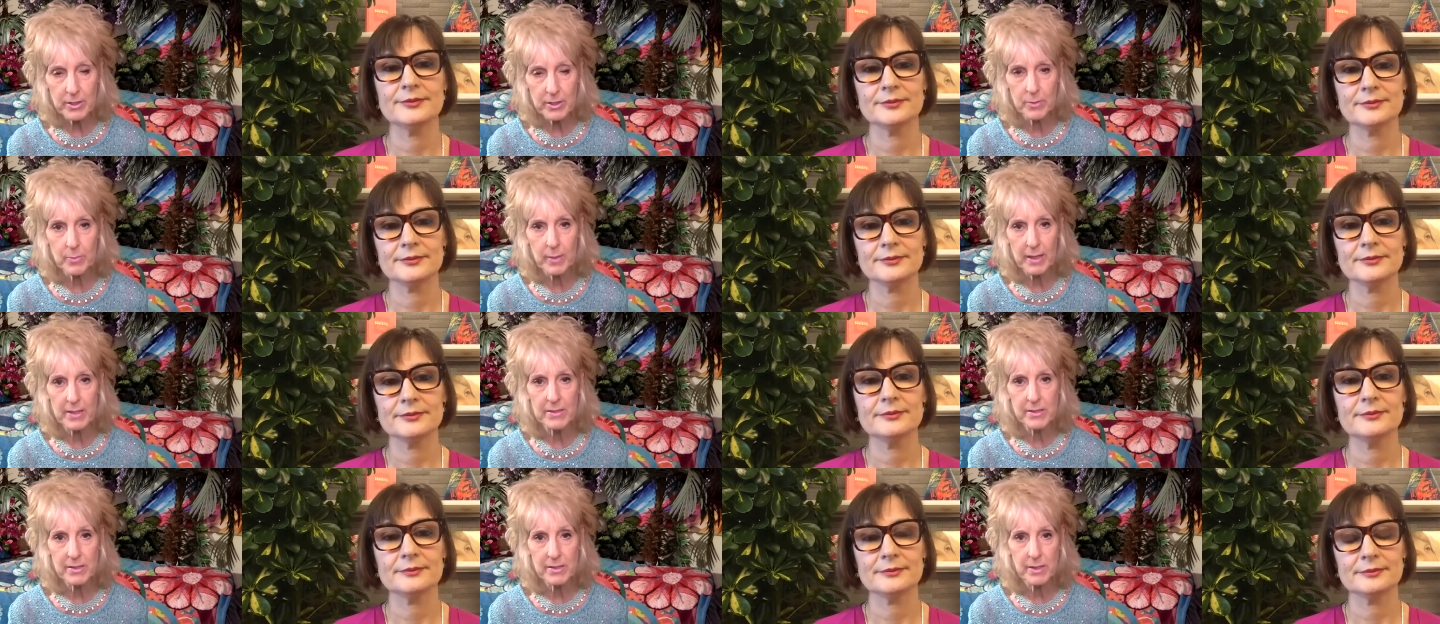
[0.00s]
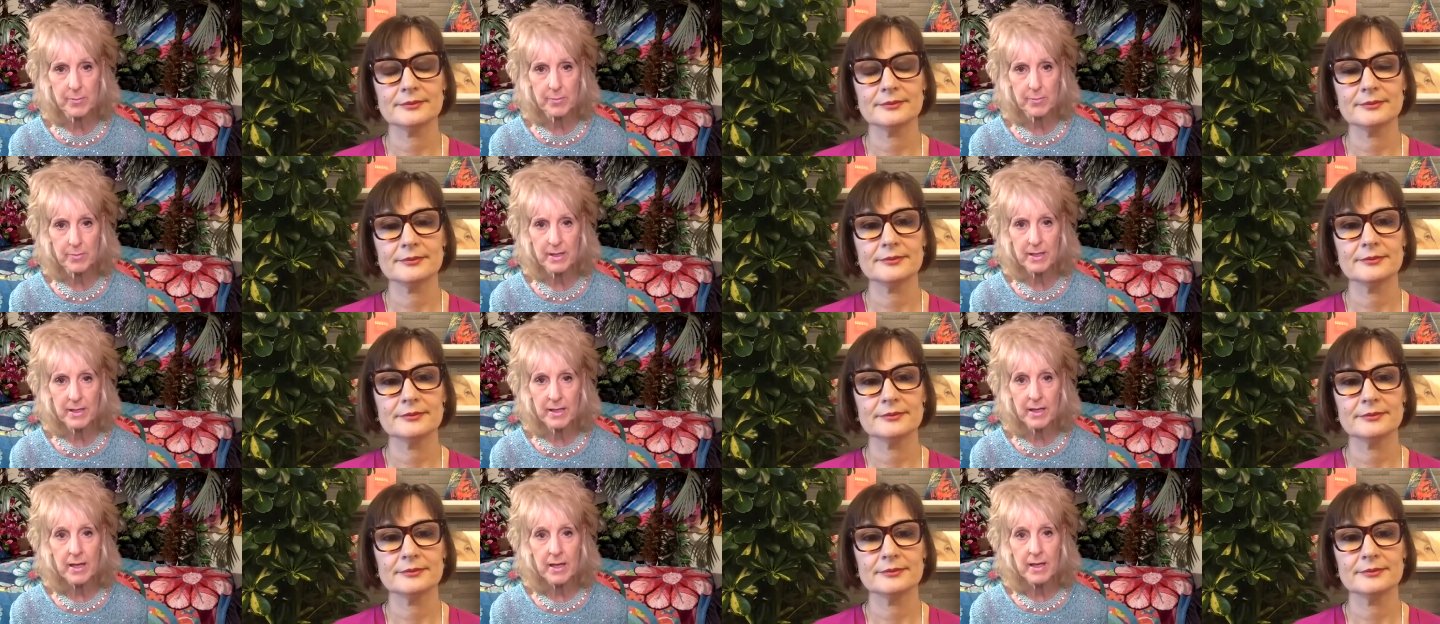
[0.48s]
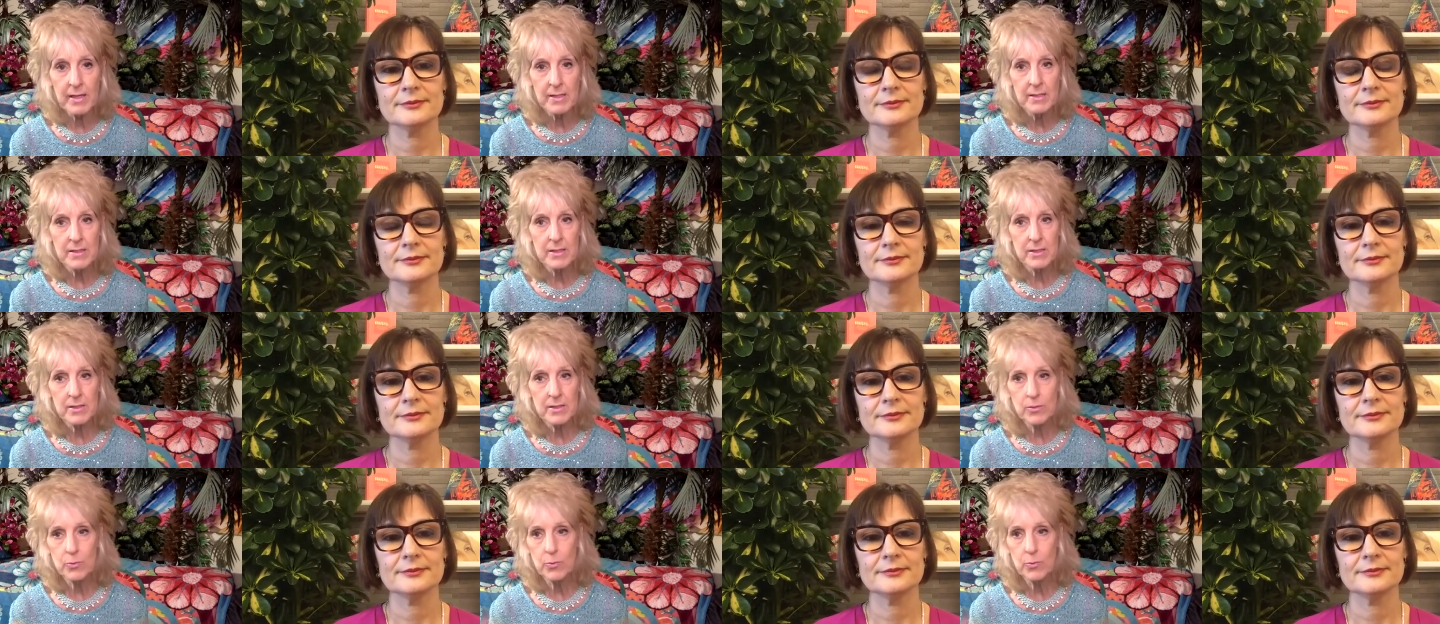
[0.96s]
Speaker 1: about something
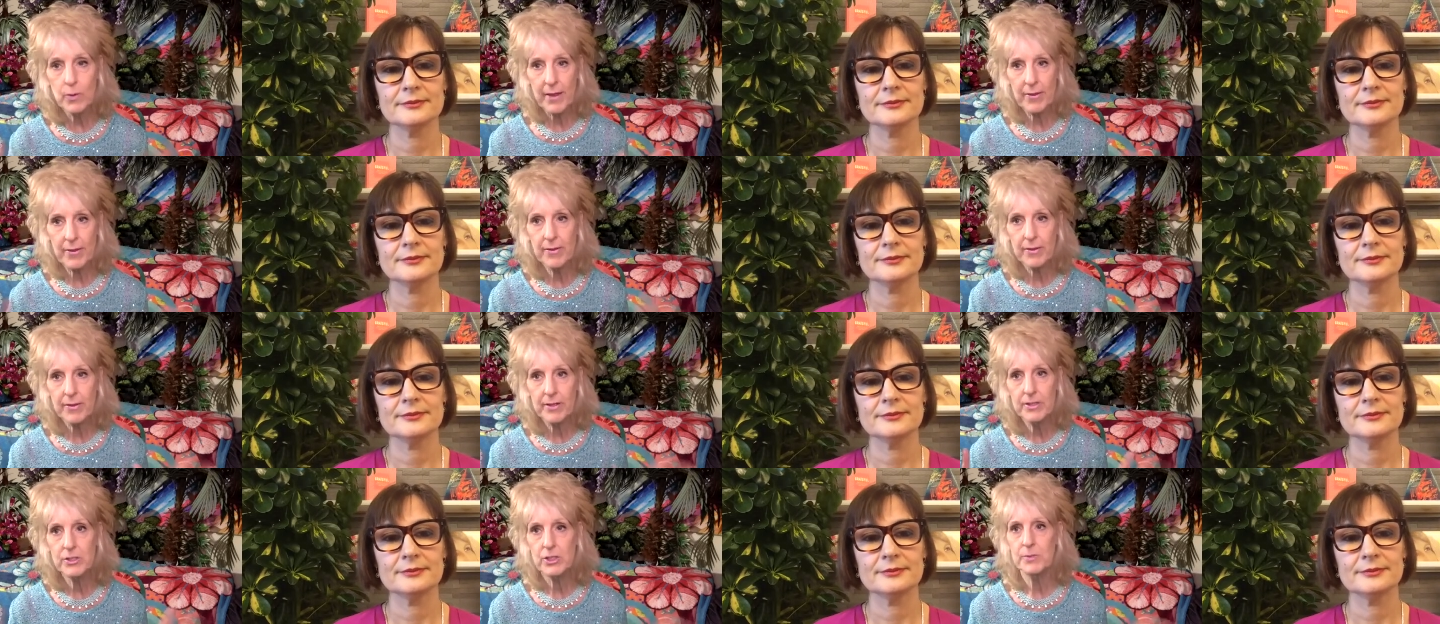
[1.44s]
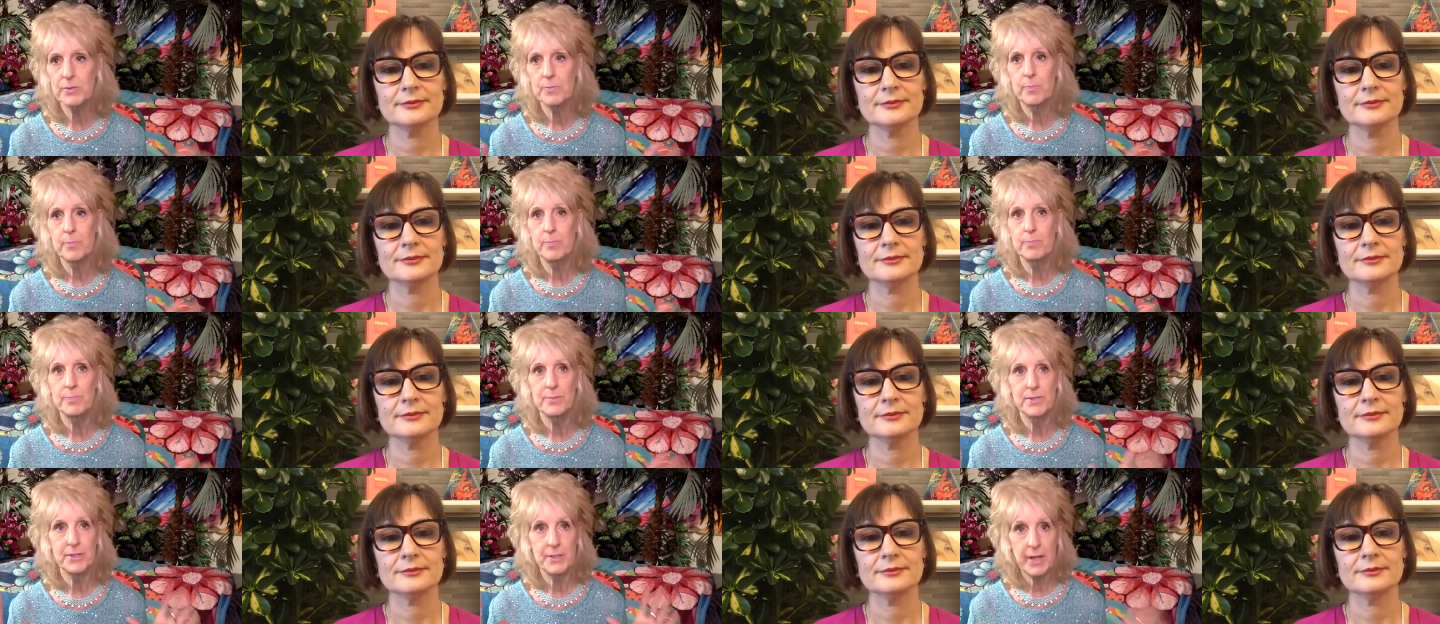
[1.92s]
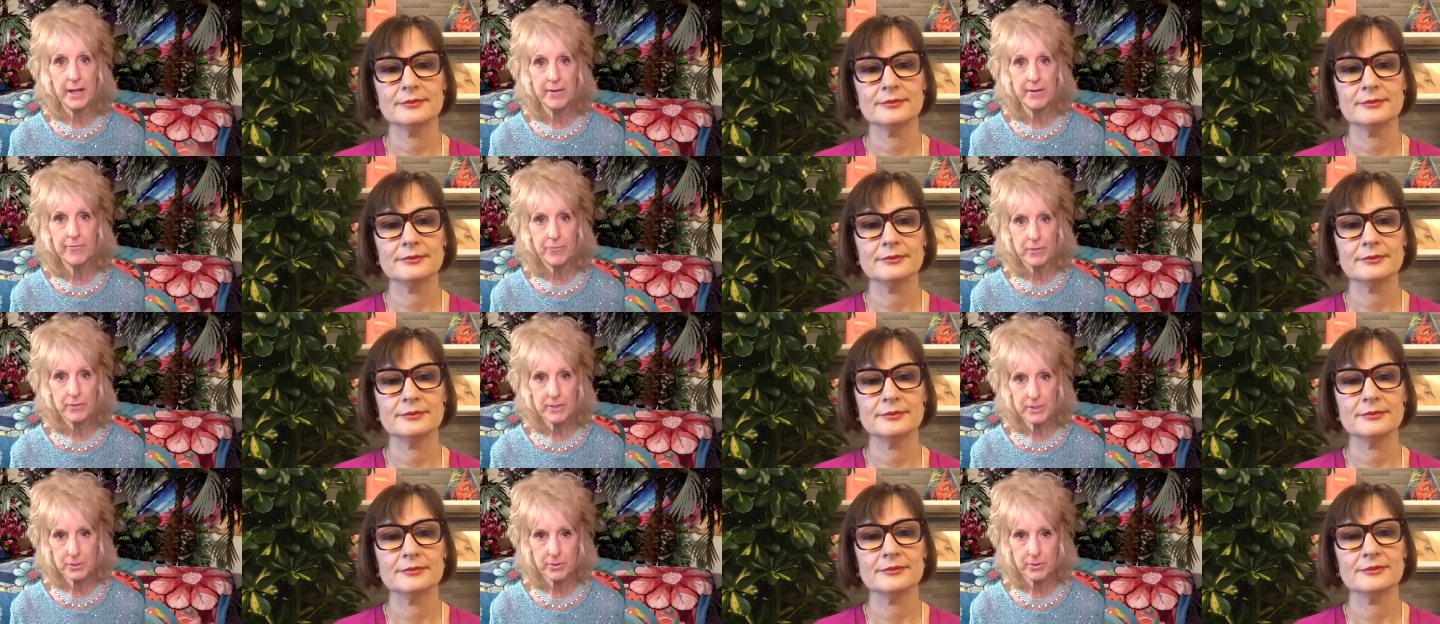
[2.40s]
rather than just stay
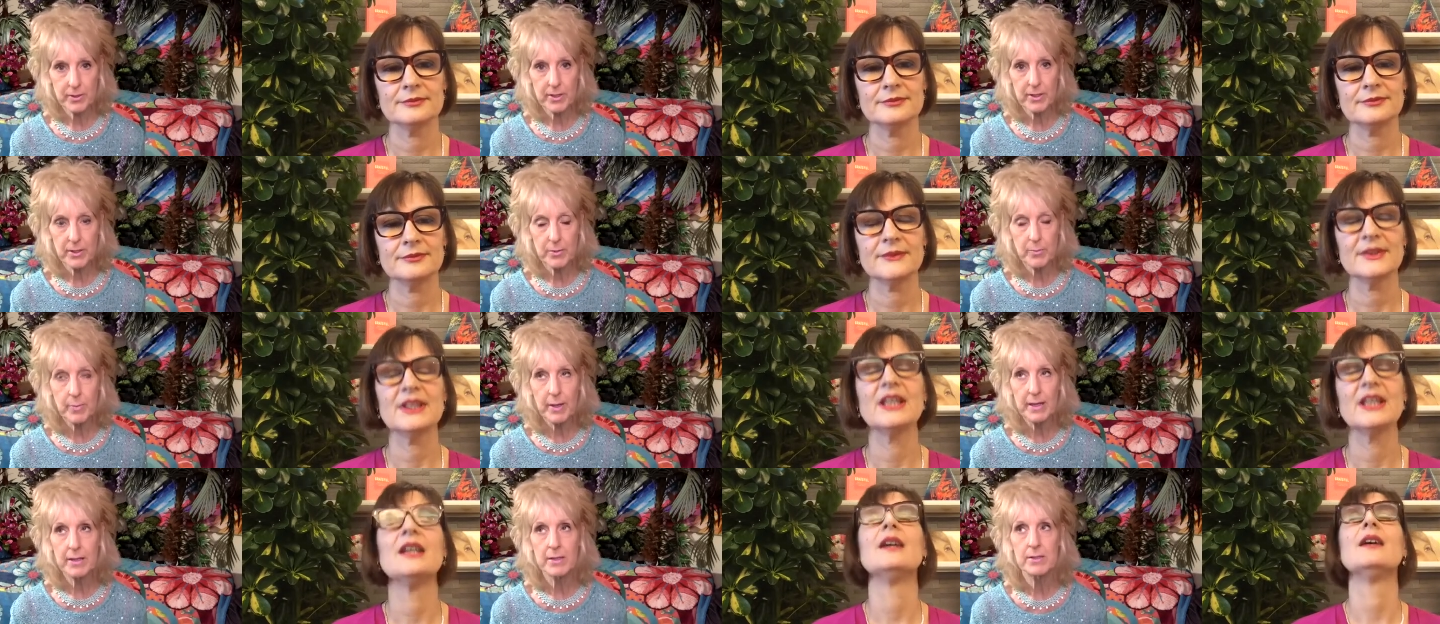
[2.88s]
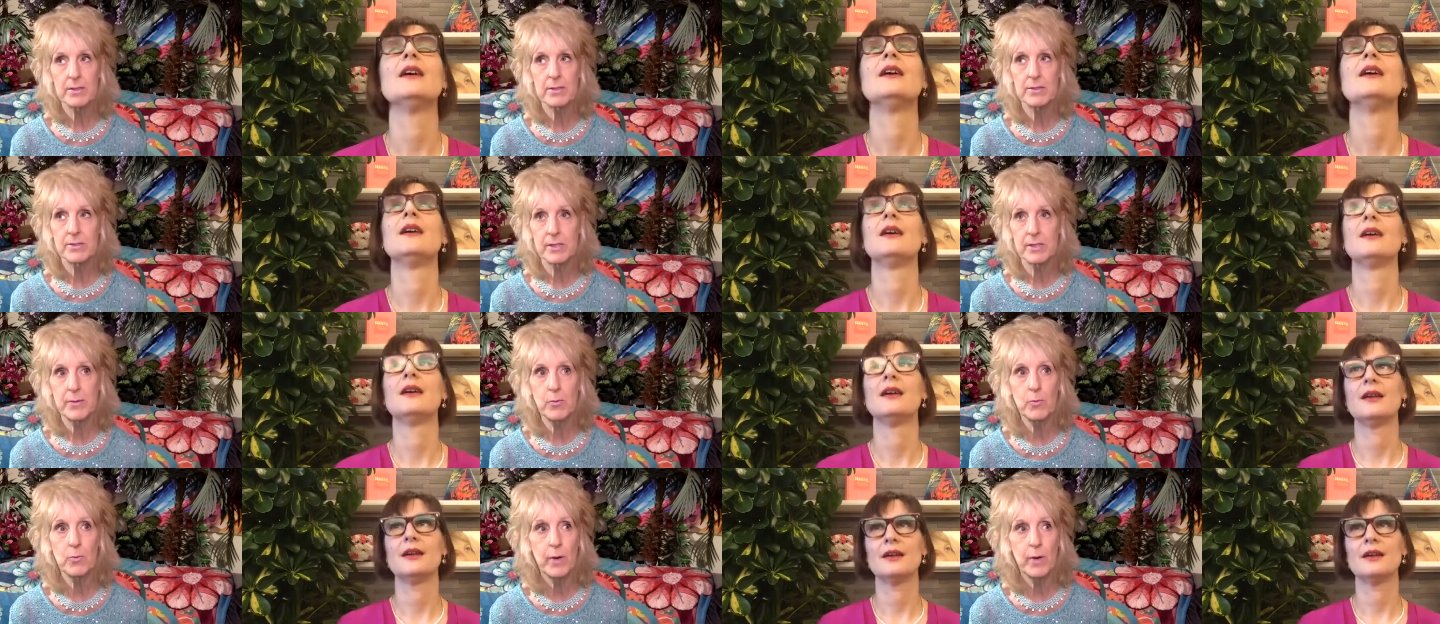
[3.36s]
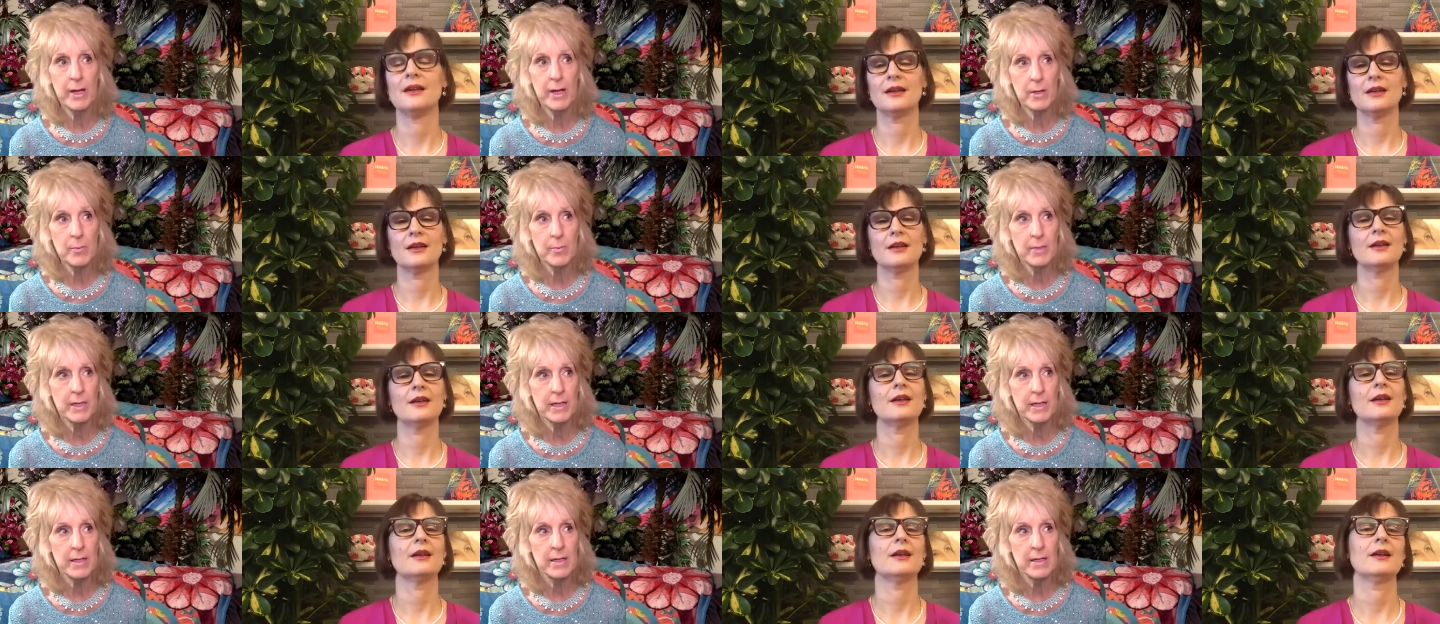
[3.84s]
frustrated about it say wait a
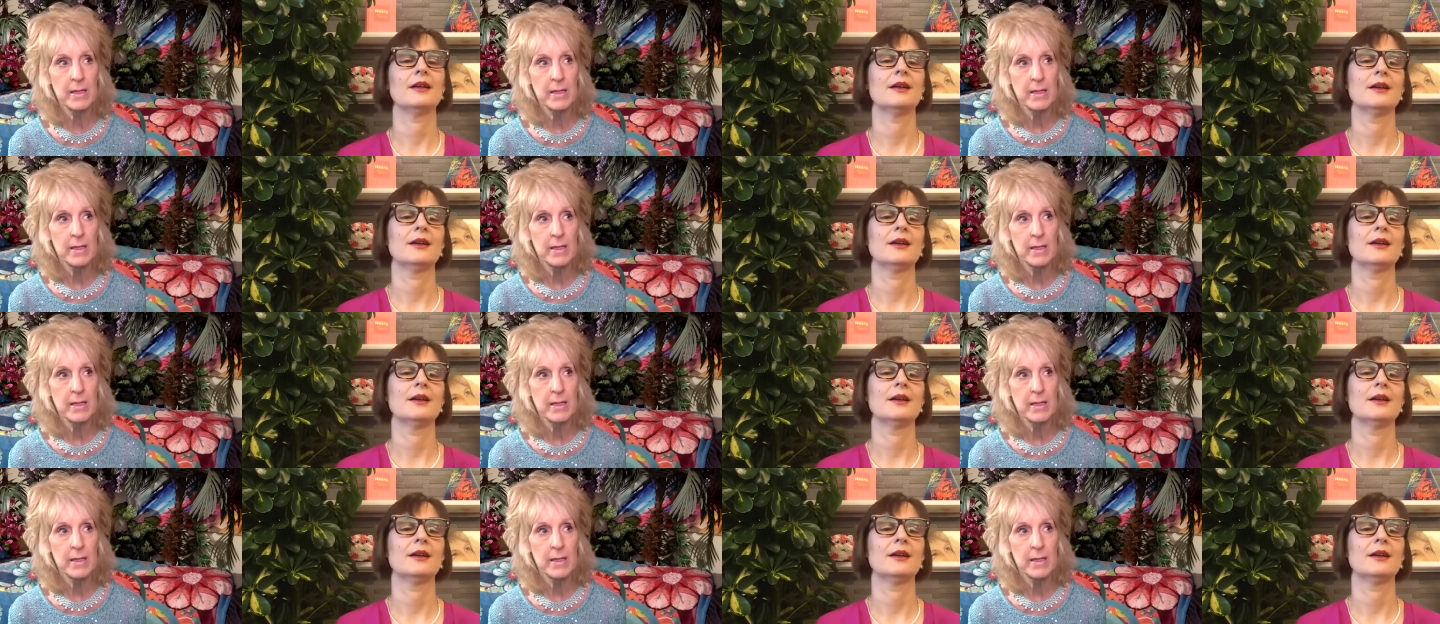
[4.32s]
minute